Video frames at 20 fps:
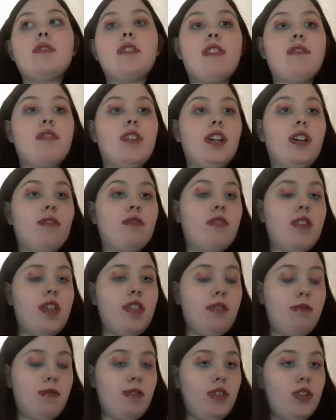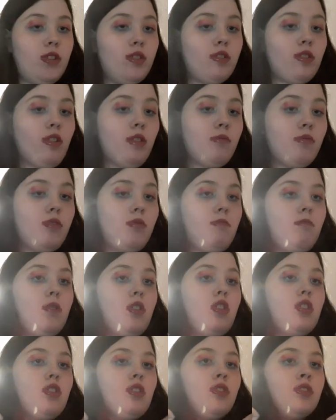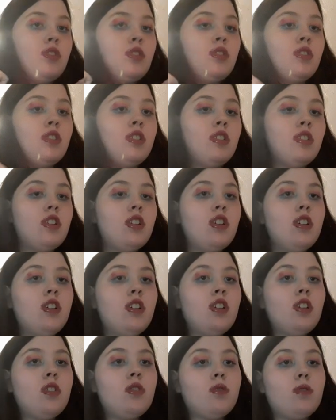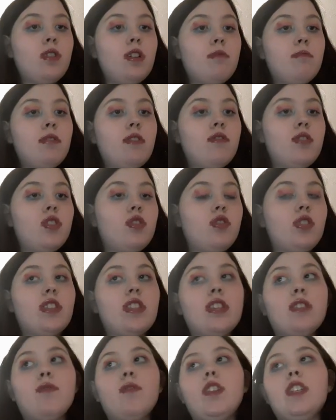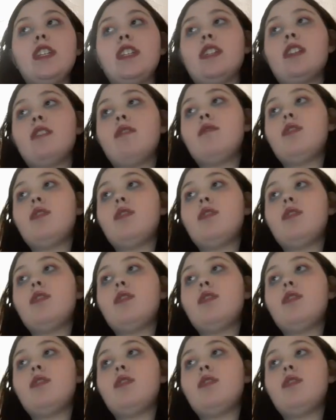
if I can fit them in the description box. So I hope you've enjoyed this video.